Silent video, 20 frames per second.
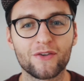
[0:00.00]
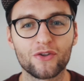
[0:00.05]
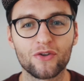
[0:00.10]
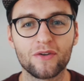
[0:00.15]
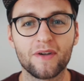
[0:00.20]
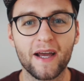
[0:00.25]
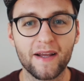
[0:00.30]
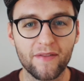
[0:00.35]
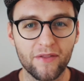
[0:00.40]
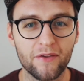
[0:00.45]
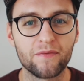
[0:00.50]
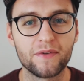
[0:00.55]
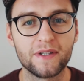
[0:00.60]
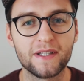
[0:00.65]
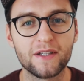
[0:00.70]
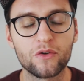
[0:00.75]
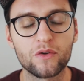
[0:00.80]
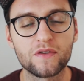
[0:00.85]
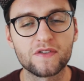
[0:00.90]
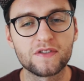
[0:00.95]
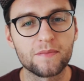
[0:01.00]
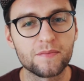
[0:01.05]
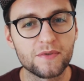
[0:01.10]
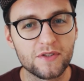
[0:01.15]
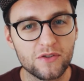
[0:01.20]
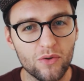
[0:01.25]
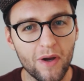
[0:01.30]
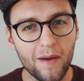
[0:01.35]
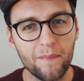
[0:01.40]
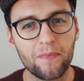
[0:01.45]
to like the video,
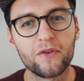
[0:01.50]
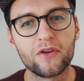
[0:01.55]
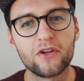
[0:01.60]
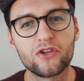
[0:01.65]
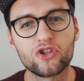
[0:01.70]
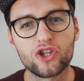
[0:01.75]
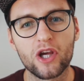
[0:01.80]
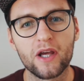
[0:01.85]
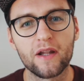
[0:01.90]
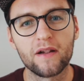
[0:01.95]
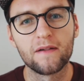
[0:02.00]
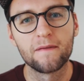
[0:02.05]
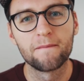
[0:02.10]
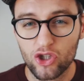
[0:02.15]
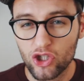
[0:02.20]
subscribe to the channel,